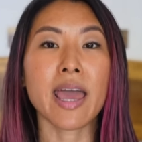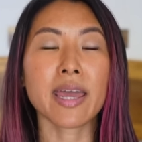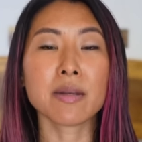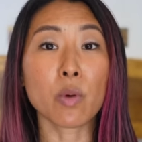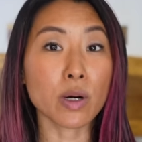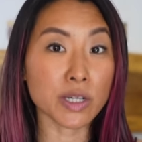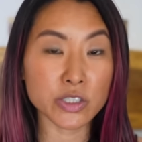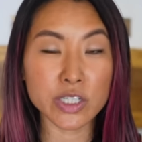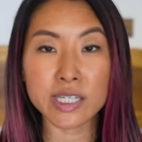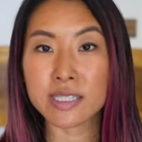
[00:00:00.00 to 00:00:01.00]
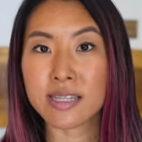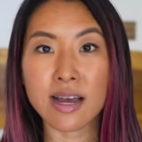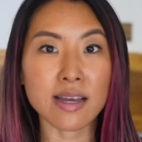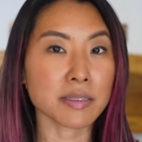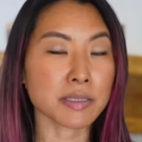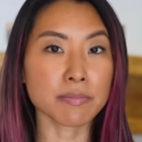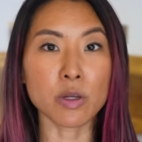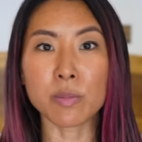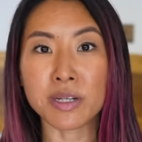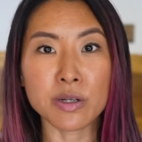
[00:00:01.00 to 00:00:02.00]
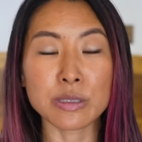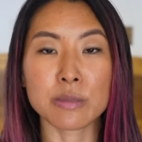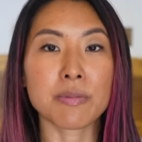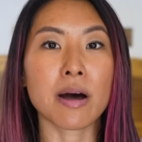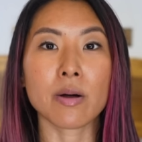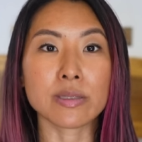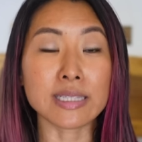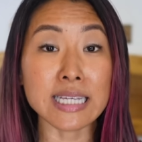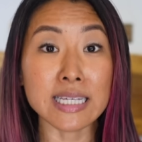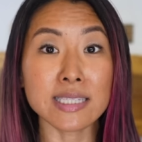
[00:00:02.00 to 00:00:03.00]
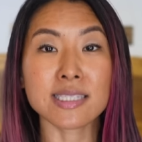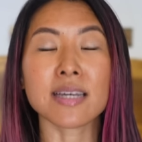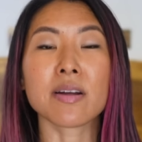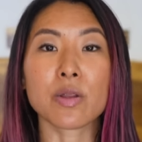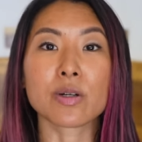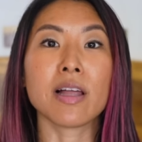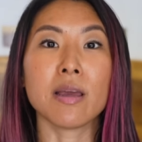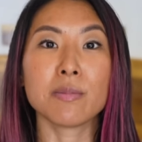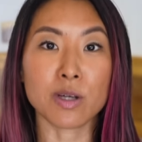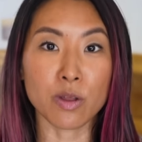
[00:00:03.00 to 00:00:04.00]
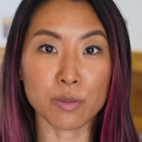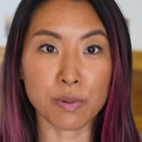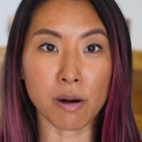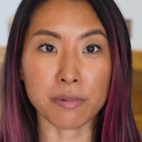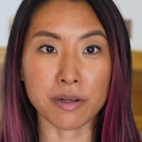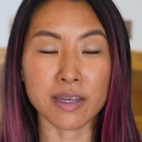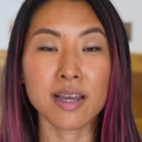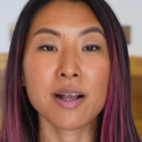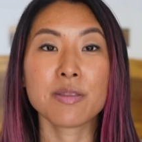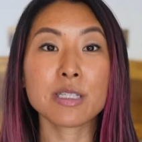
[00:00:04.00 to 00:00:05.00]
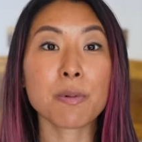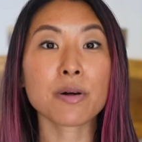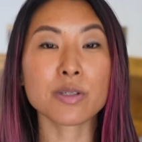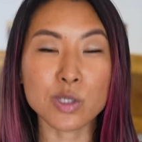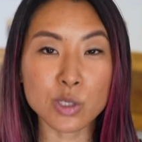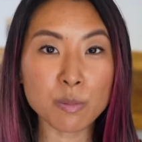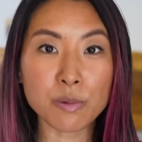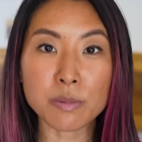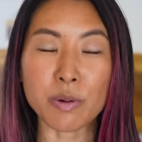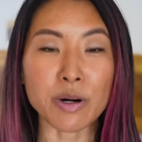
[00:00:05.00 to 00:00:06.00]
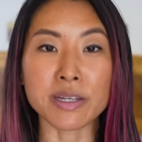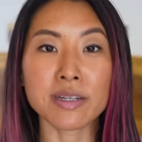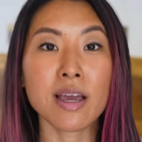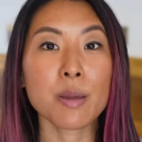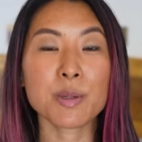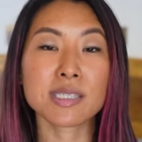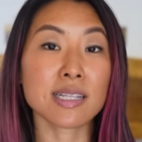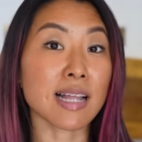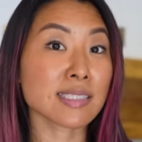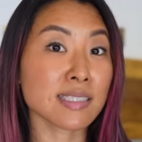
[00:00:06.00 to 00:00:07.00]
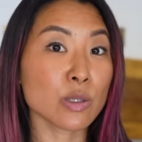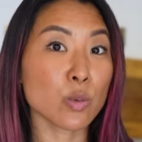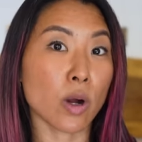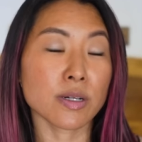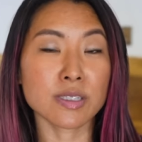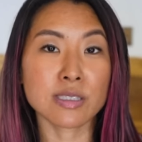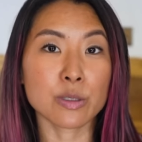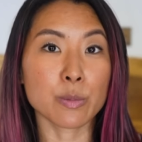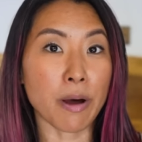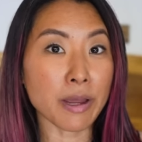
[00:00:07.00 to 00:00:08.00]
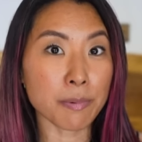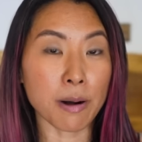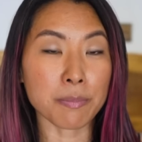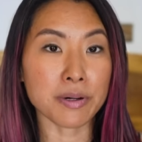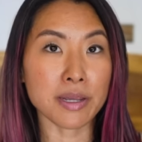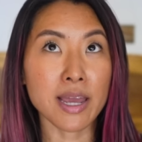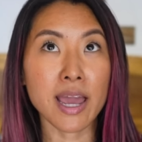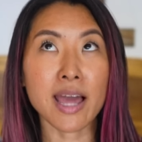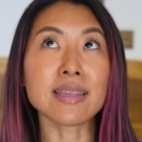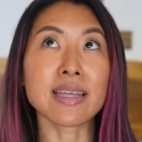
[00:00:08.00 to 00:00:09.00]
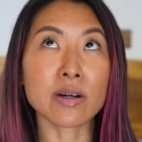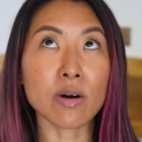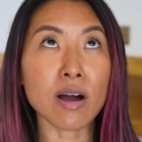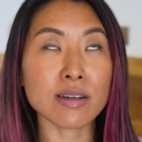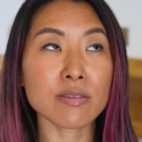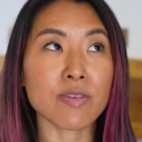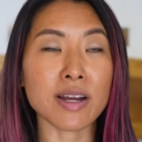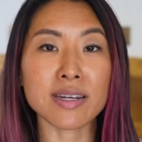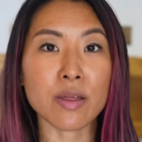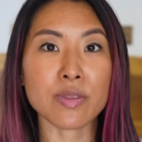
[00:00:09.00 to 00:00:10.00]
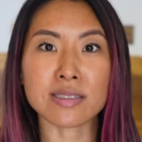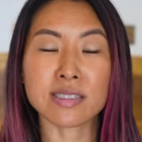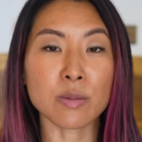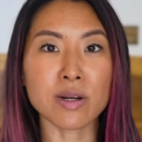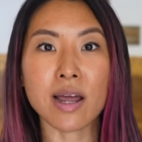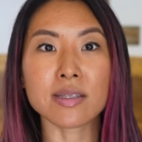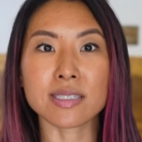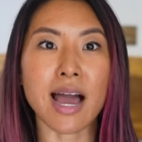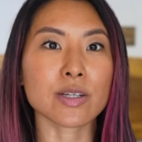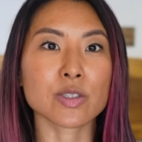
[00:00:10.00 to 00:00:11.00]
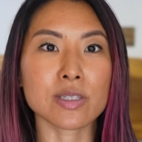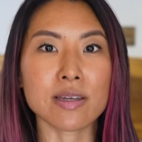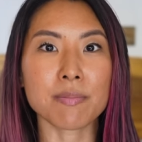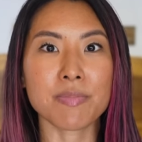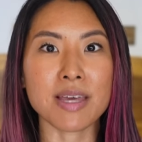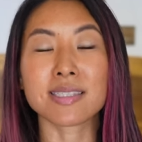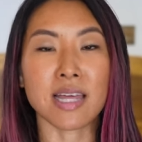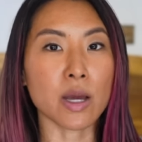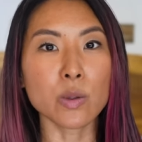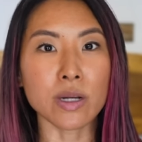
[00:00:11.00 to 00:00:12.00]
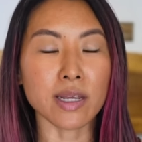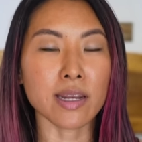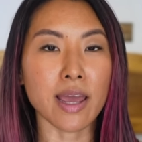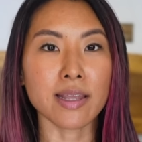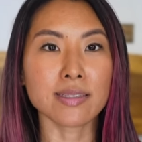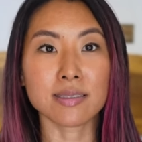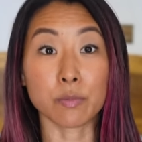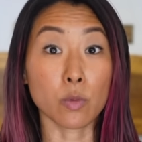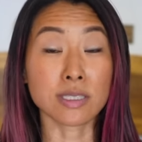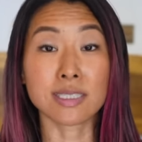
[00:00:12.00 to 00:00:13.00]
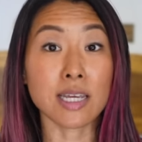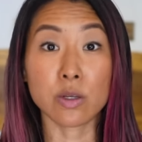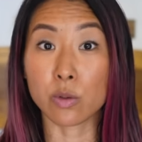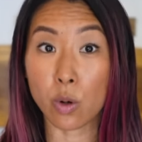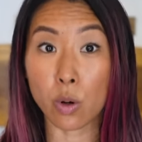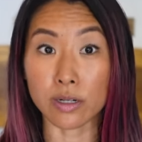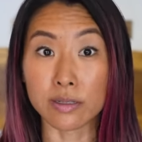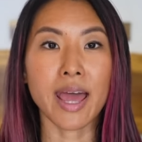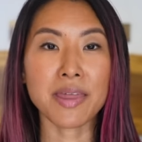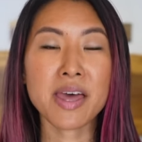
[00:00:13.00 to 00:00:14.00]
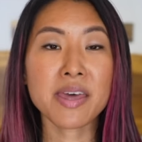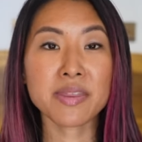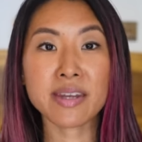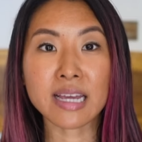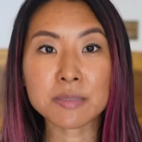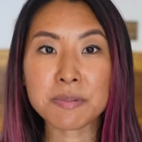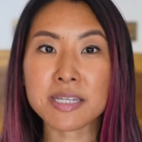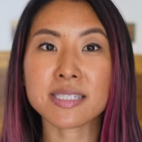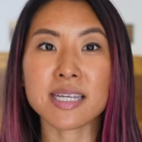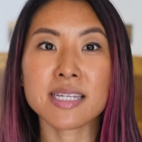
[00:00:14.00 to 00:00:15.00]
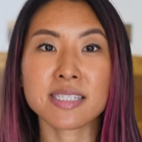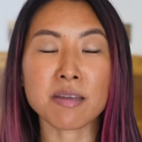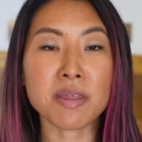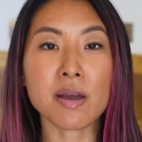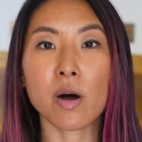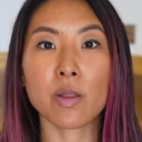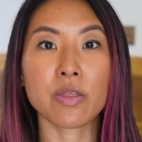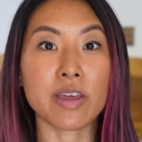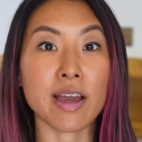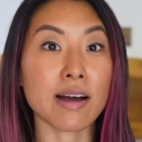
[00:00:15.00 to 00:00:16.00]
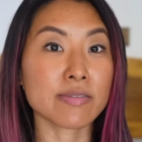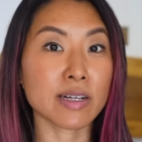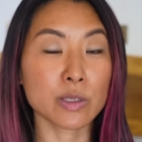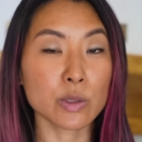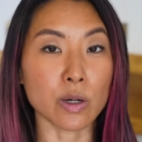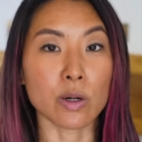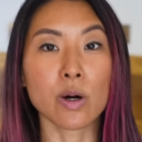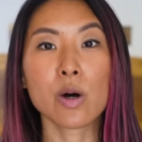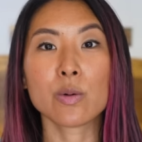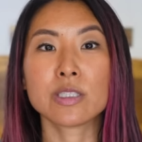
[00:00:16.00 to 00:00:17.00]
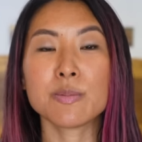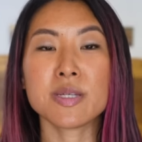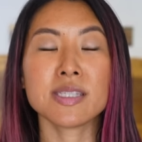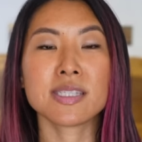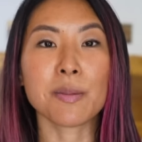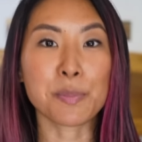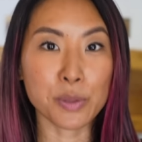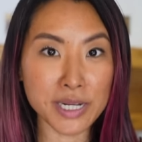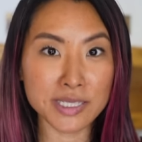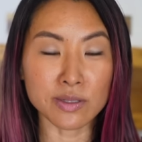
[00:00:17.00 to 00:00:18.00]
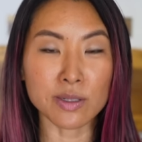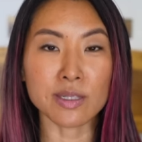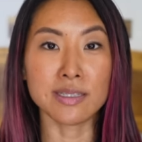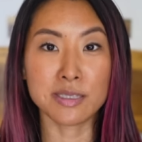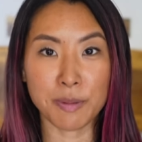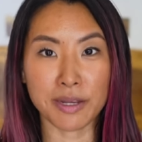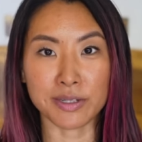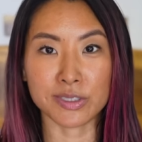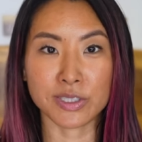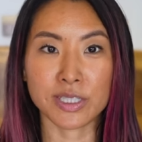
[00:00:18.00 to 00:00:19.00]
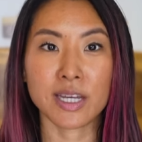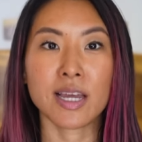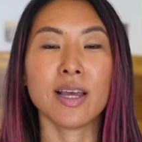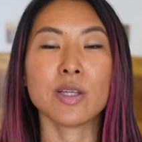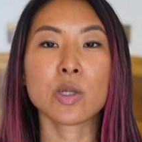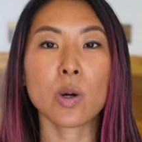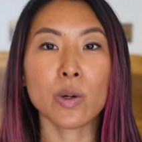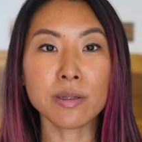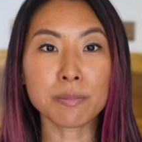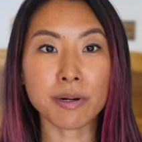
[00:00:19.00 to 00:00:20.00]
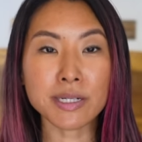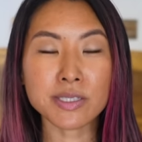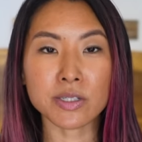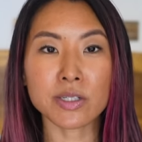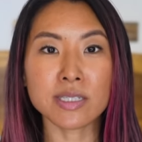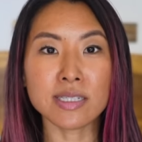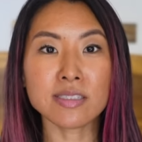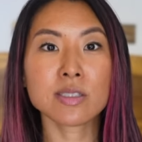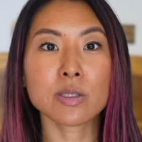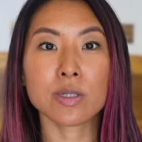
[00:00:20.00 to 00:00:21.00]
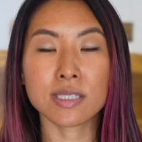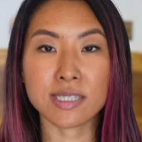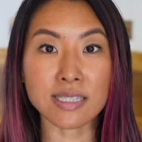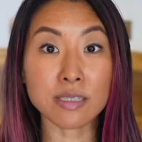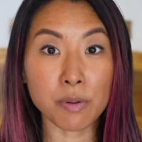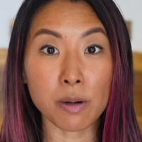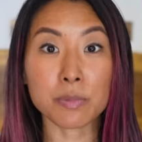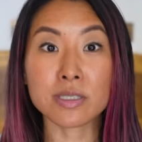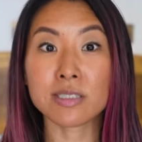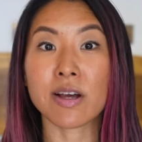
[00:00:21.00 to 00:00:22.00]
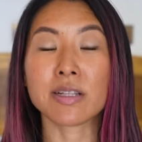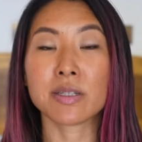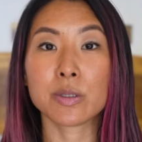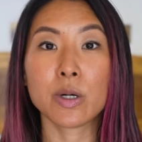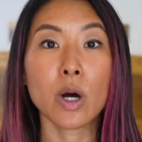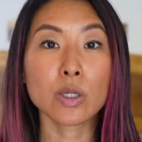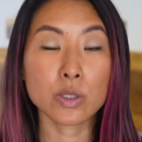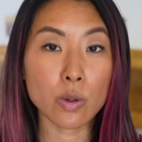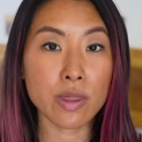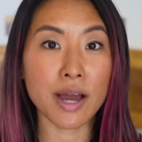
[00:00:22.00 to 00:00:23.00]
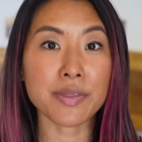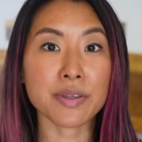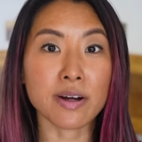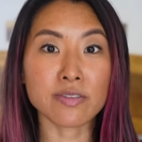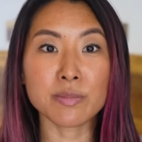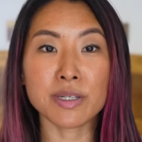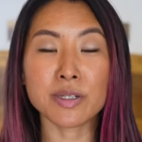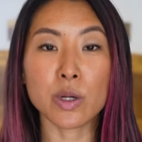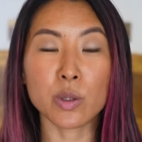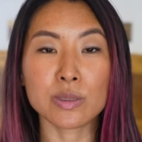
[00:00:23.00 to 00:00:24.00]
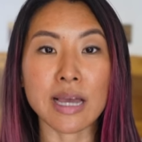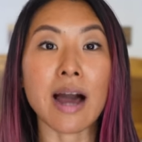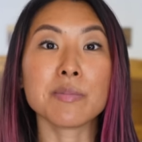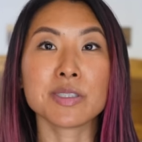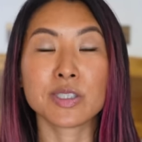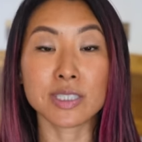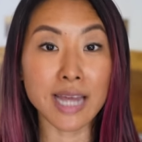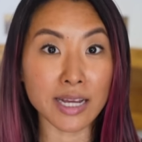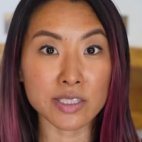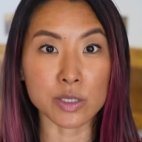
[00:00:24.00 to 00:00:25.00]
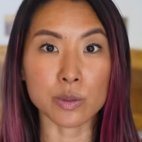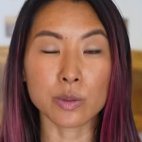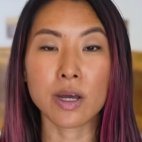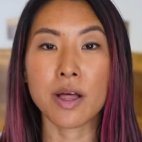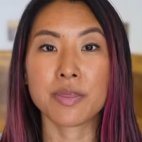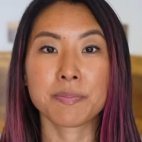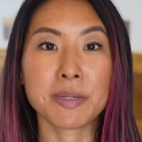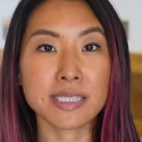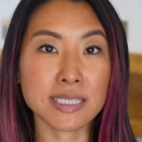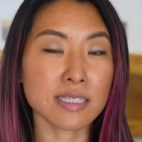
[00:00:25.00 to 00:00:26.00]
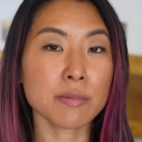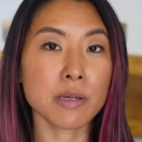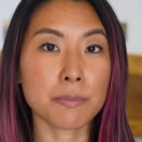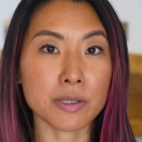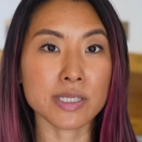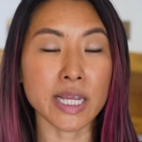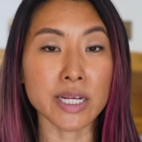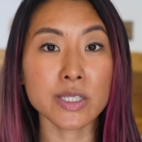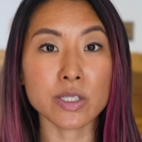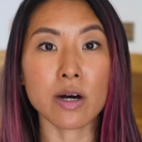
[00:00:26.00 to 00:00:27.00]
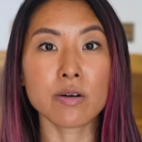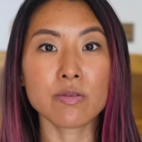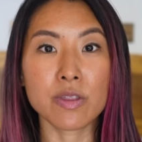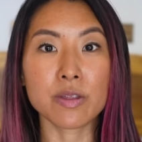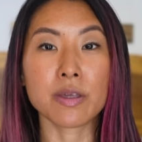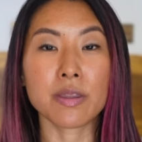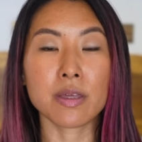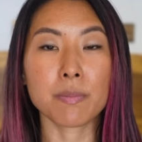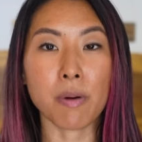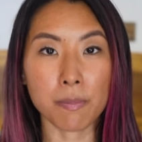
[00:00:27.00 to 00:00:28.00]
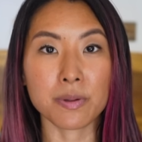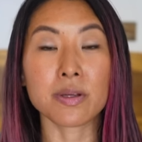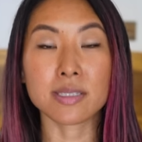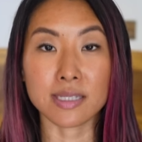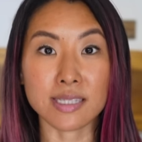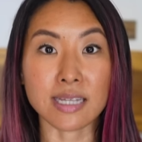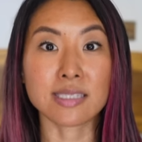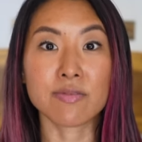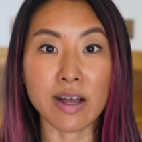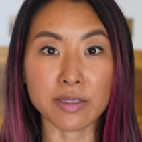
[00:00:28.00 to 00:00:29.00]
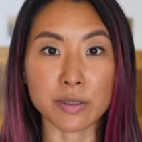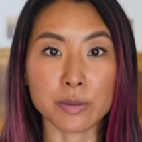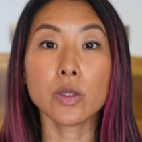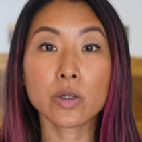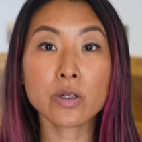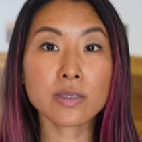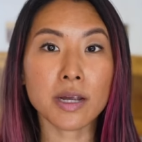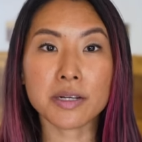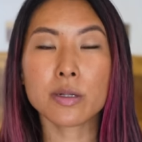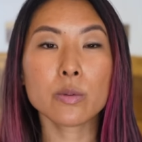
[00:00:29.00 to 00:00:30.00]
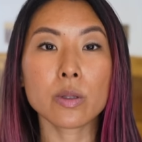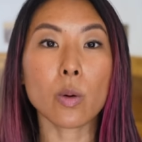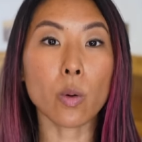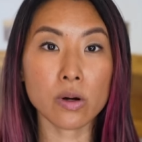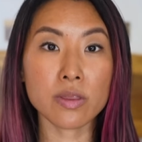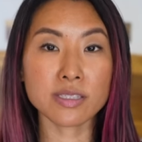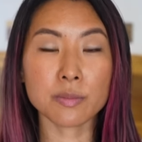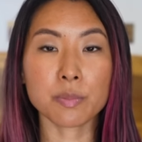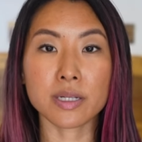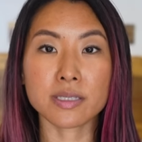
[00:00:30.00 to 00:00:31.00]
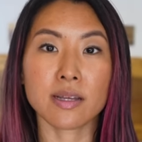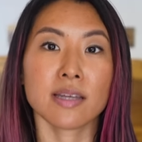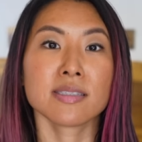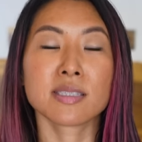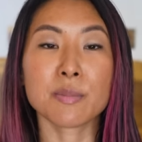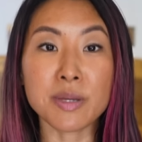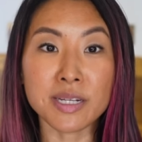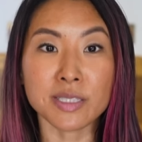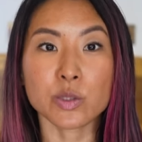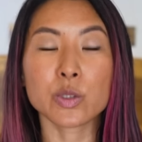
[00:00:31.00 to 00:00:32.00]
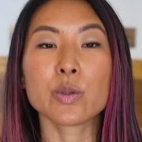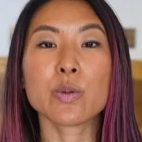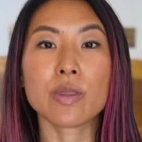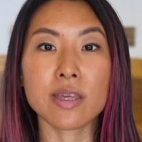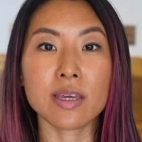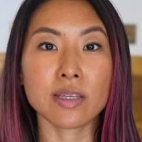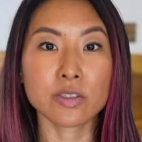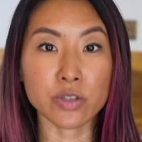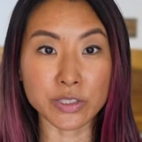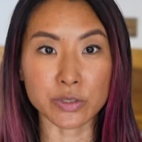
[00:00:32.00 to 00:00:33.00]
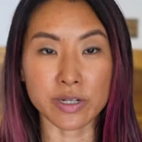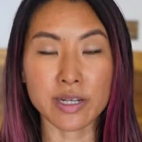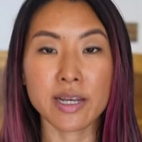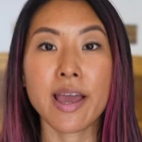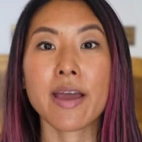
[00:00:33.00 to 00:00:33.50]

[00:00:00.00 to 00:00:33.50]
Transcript: and mortgages that nobody knows about, liens and other claims on the property. This part is super important because the last thing you want is to buy a property and later on find out that someone else actually thinks they own it and wants to take you to court. And then the next piece is something called the avalúo, which means appraisal in Spanish. So an appraiser needs to assess the property's value so that the government knows how much to tax you, because it's gonna be a percentage of the property's assessed value. Your notario will order this appraisal and submit it to the treasury